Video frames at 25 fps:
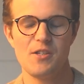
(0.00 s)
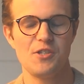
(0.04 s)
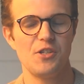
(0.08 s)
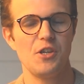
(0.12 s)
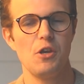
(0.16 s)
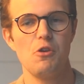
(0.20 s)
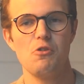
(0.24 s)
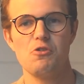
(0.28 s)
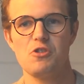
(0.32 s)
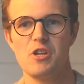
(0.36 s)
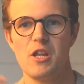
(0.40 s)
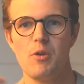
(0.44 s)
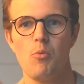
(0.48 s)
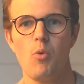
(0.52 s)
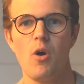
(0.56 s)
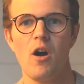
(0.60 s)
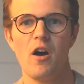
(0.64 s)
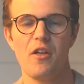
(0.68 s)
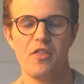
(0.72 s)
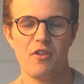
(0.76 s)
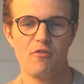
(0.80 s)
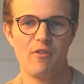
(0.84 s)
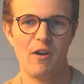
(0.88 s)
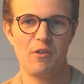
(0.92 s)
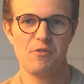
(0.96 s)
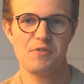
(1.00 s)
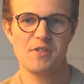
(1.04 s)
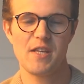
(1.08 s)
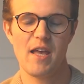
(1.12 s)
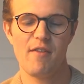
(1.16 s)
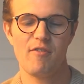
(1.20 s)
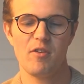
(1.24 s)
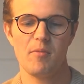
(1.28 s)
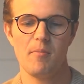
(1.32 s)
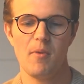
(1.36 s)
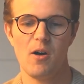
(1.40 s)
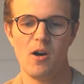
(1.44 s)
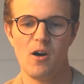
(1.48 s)
It's usually worth around
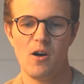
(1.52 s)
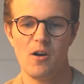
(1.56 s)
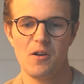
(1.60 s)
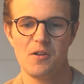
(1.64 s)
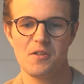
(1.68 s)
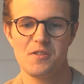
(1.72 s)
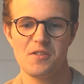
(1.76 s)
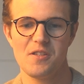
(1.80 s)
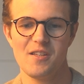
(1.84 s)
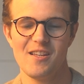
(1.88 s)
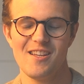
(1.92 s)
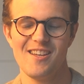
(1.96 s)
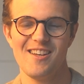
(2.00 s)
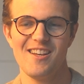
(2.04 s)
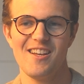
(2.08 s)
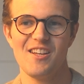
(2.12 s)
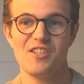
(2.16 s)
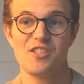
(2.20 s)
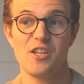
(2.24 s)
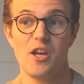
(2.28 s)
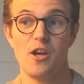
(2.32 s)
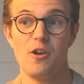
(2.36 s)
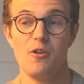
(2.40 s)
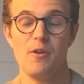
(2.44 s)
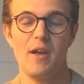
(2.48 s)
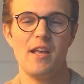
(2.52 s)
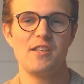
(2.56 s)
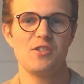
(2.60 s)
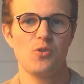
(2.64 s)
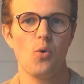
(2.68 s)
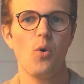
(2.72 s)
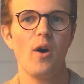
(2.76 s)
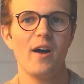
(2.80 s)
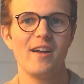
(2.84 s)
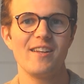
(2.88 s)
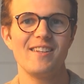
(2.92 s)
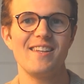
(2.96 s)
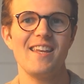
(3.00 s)
7 marks, so it's
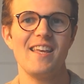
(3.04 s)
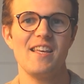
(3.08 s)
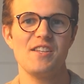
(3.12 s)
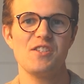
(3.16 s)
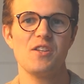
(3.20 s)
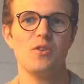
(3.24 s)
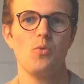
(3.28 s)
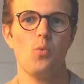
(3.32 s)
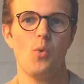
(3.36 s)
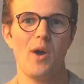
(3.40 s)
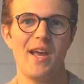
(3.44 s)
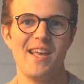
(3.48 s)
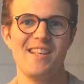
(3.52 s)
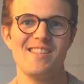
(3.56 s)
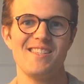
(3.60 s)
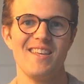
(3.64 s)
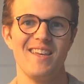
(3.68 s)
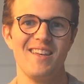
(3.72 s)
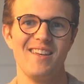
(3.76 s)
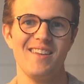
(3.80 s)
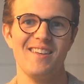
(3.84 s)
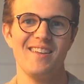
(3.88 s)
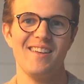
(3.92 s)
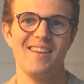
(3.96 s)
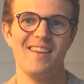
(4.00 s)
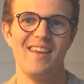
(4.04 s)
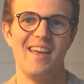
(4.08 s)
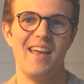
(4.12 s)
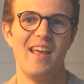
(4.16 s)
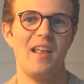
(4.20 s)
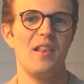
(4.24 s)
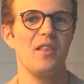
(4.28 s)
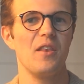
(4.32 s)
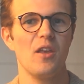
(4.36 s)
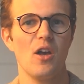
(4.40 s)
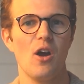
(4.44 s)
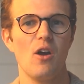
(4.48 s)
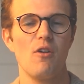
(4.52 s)
quite a decent weighting
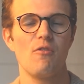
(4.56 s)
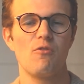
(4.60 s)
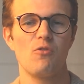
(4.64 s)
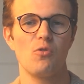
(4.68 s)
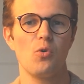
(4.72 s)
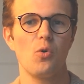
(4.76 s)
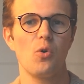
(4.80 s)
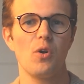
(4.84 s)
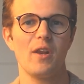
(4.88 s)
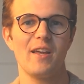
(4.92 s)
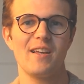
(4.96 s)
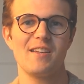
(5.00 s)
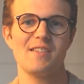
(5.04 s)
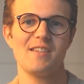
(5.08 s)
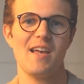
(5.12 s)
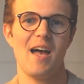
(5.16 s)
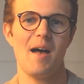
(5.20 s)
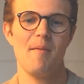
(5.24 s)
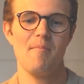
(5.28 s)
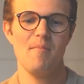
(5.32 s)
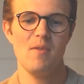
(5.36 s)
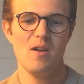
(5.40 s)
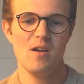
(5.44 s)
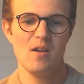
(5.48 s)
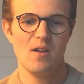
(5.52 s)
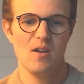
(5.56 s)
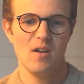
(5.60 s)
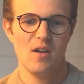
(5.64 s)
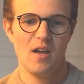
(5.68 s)
in the overall exam.